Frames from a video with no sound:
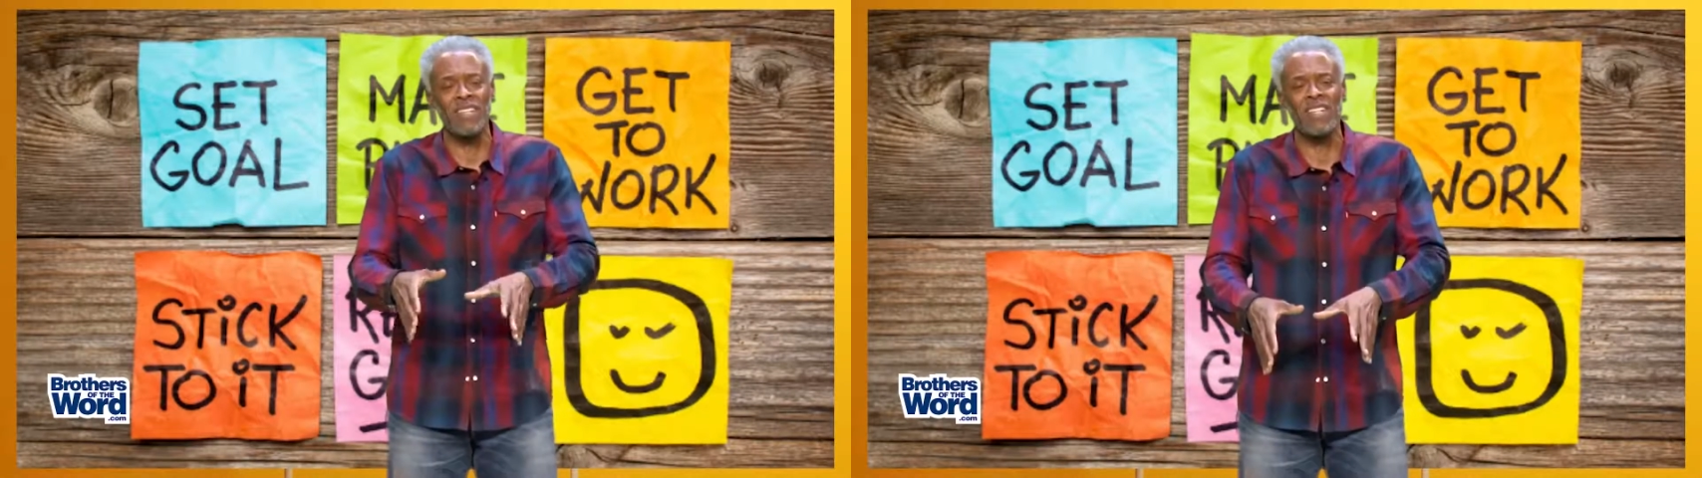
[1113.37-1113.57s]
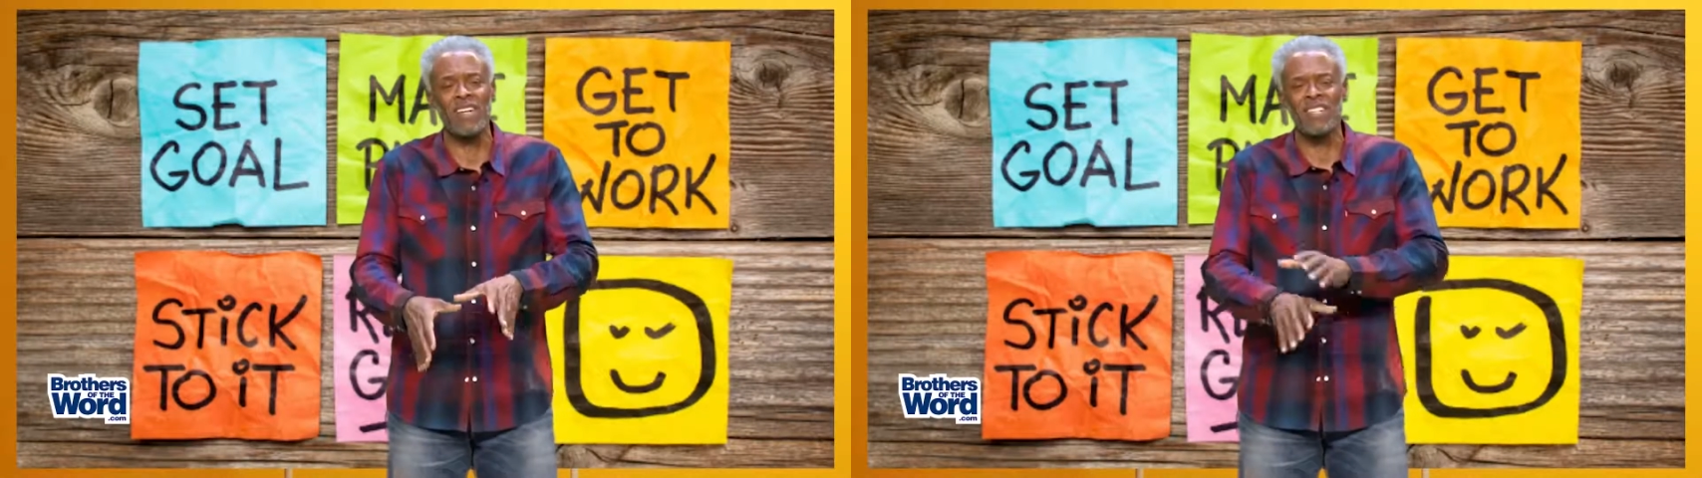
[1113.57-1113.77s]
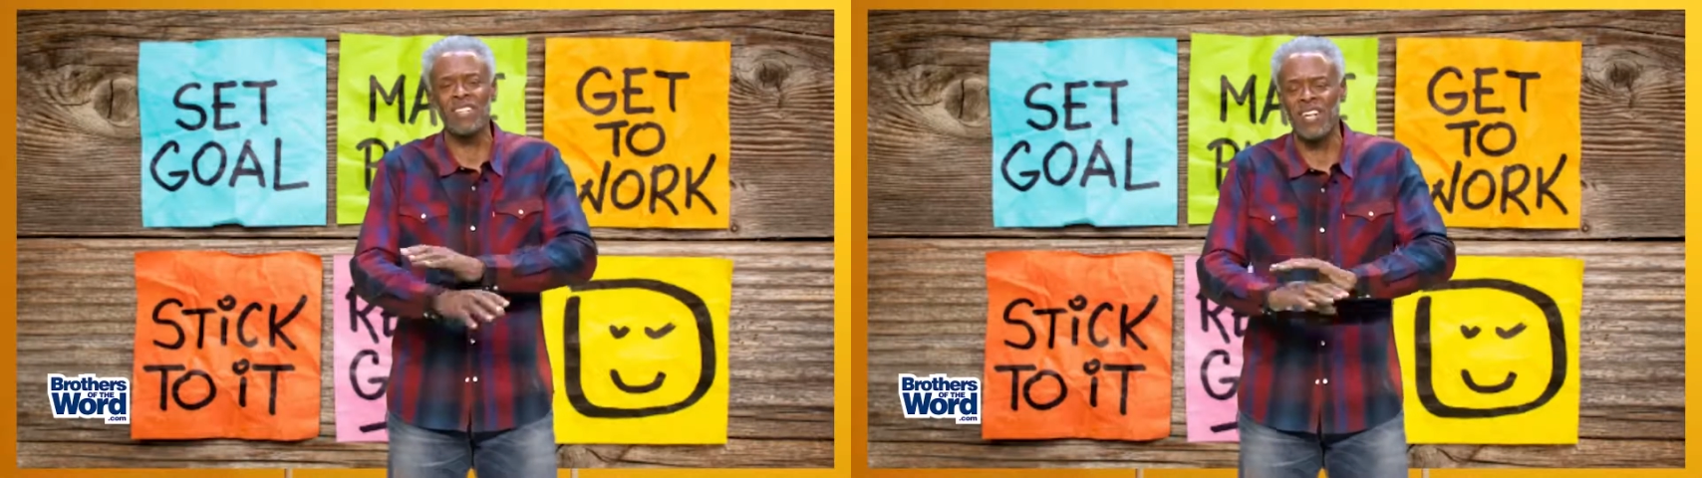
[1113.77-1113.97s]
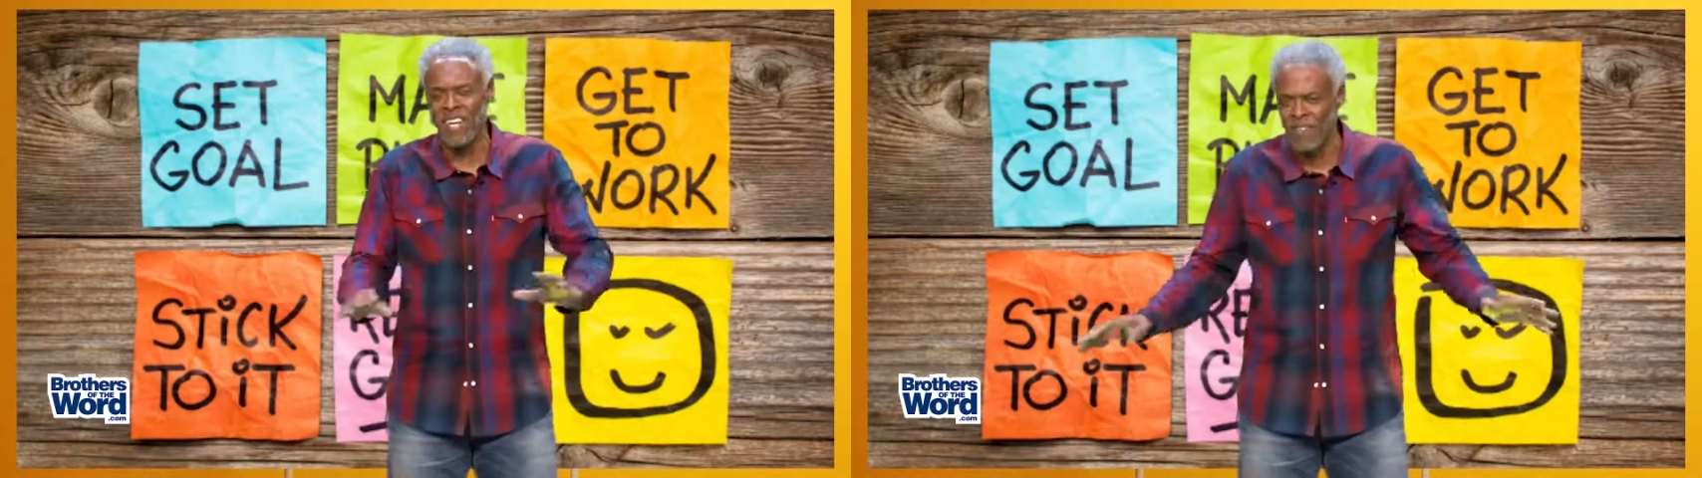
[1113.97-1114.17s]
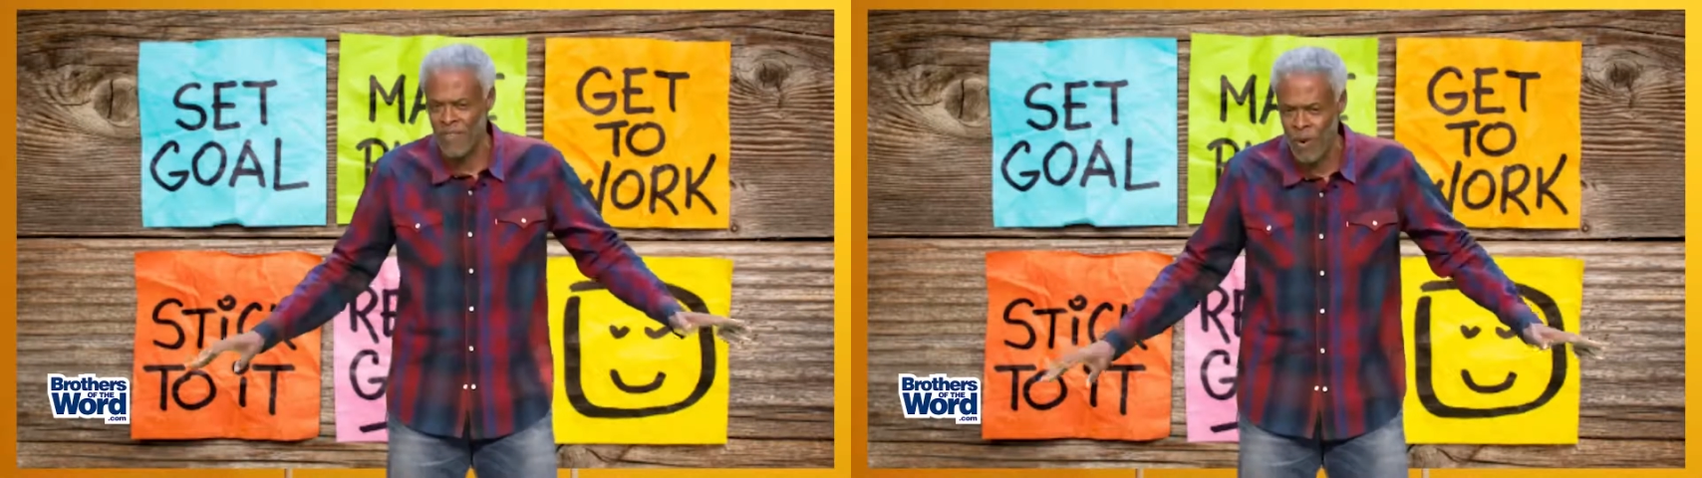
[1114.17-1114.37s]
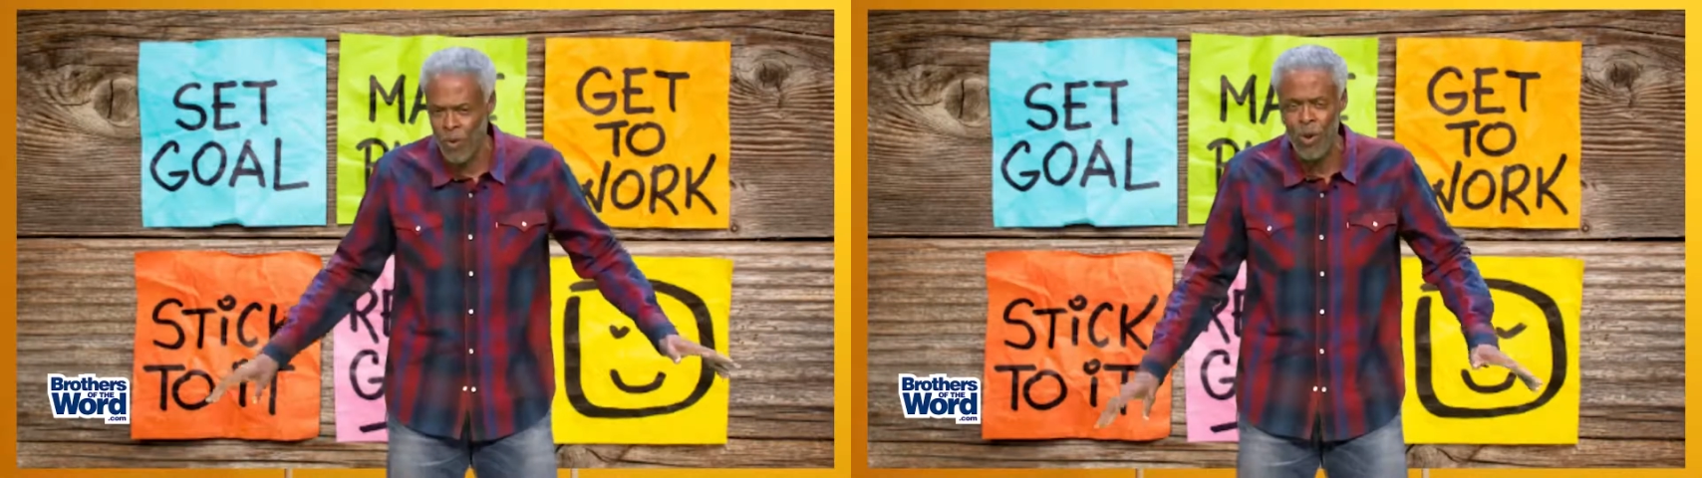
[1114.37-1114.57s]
done tenfold.